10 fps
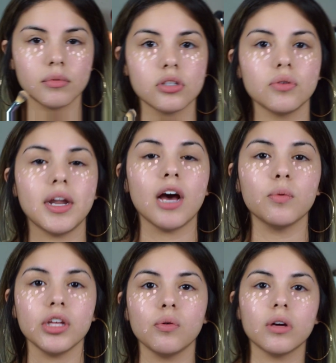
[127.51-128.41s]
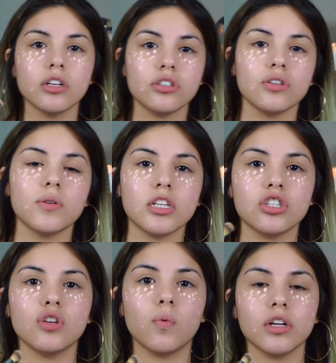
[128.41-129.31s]
So now what you want to do
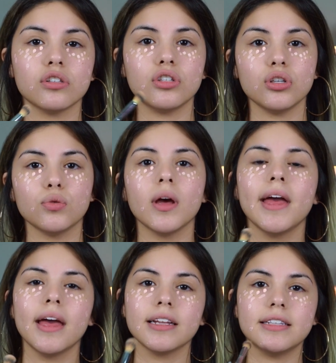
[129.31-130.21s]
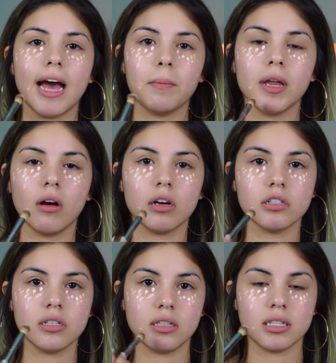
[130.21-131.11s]
is you want to dab it
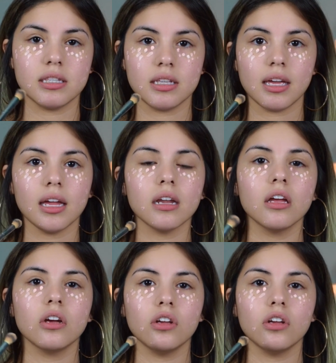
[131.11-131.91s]
onto the skin.